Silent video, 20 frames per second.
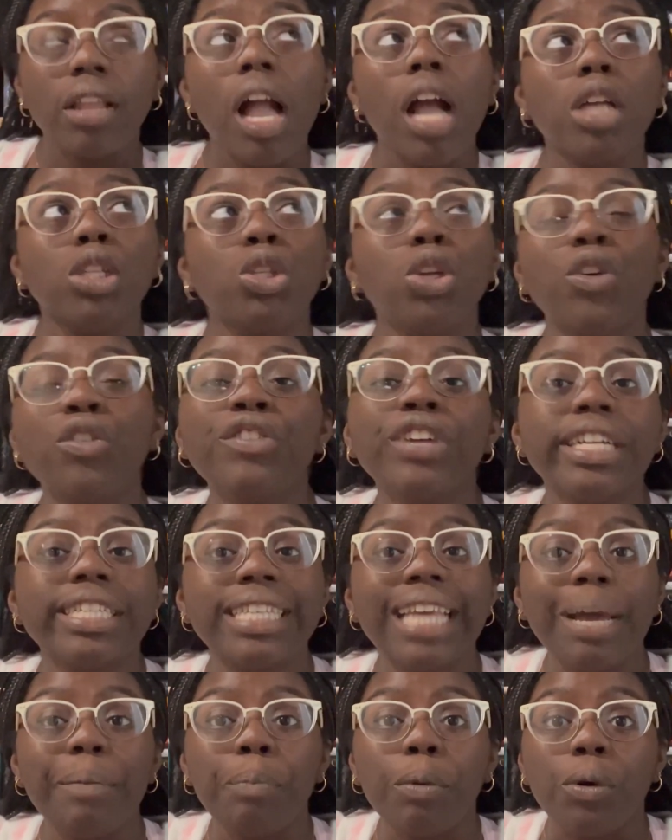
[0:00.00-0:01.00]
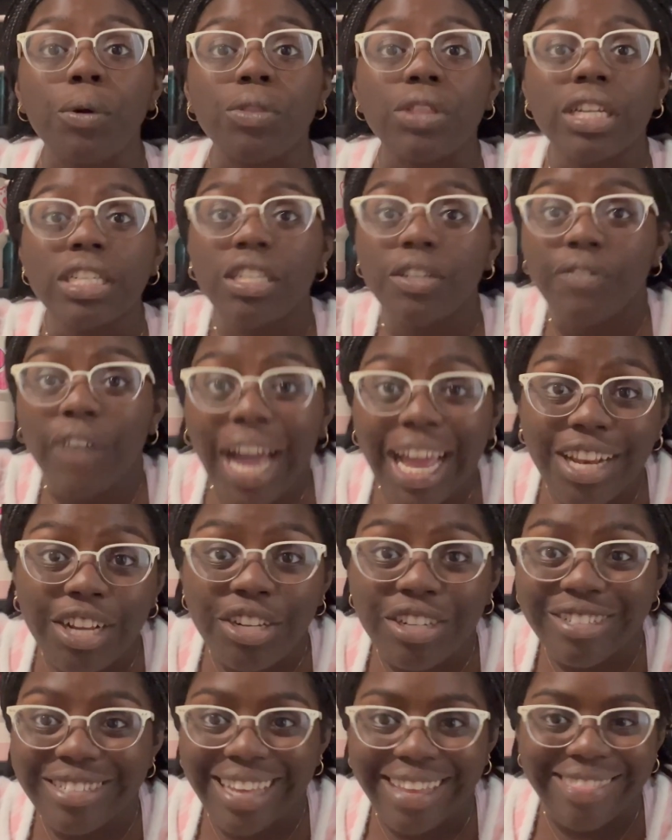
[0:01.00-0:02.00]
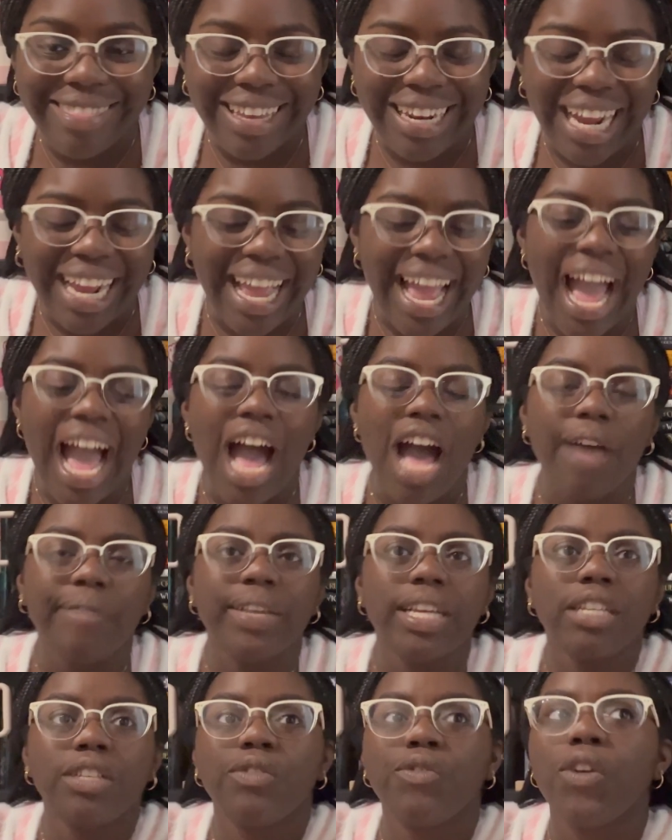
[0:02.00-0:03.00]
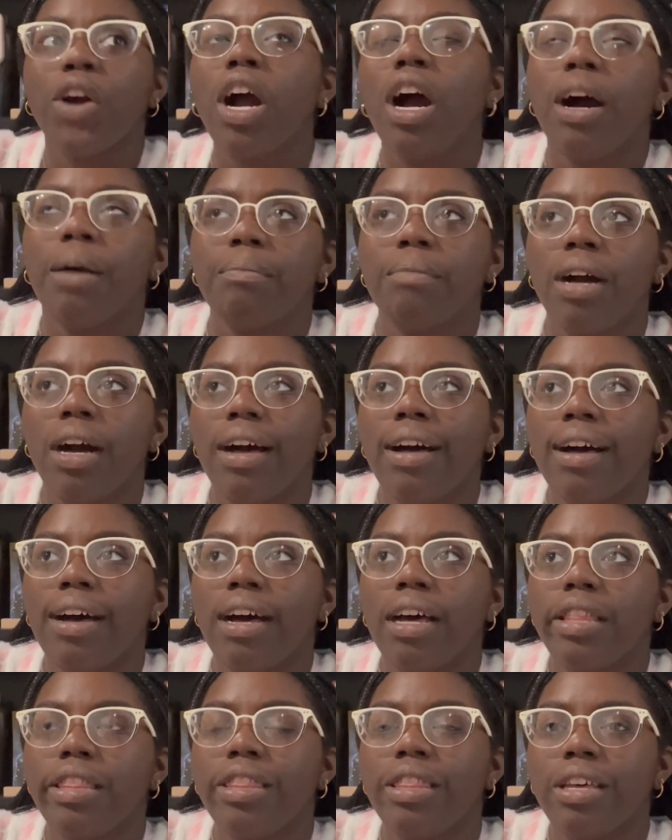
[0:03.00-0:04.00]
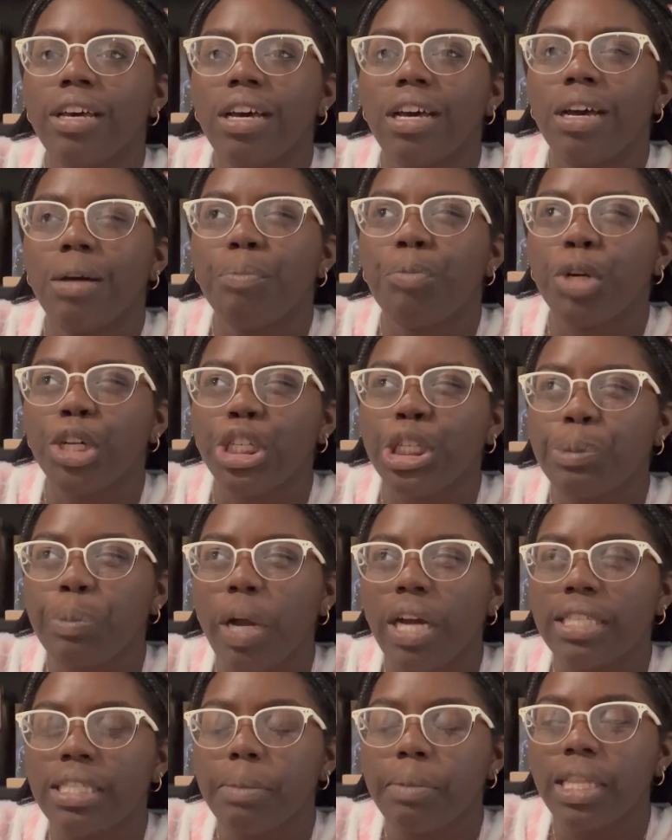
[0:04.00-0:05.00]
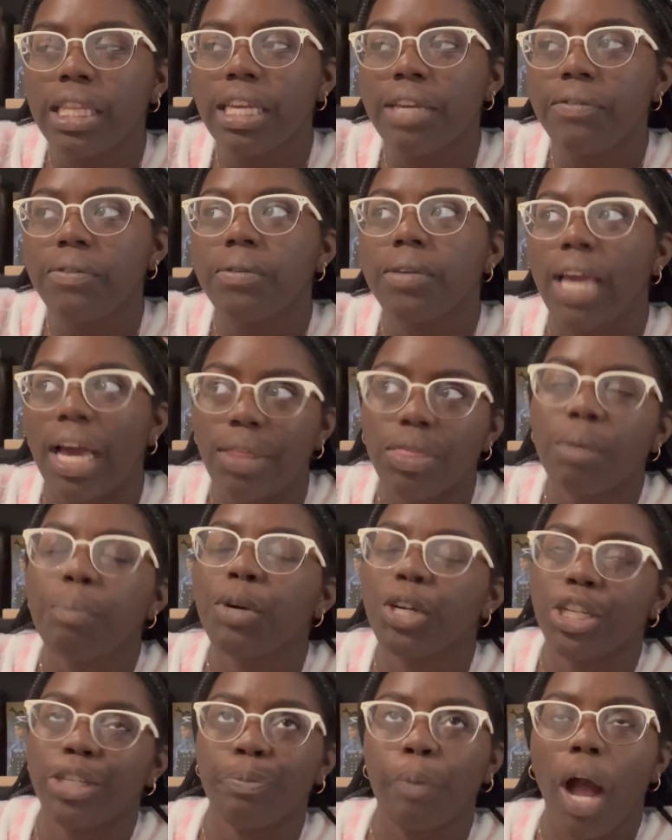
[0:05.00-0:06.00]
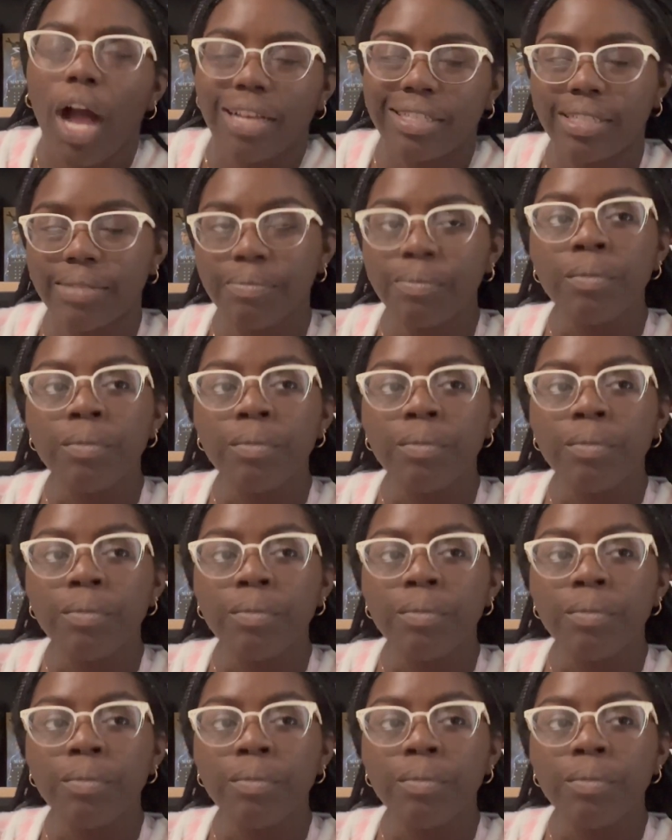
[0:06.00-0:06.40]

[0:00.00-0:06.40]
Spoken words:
So for example, the Diviner set that I have is from the Bookish Box, I believe. Yeah, the Bookish Box.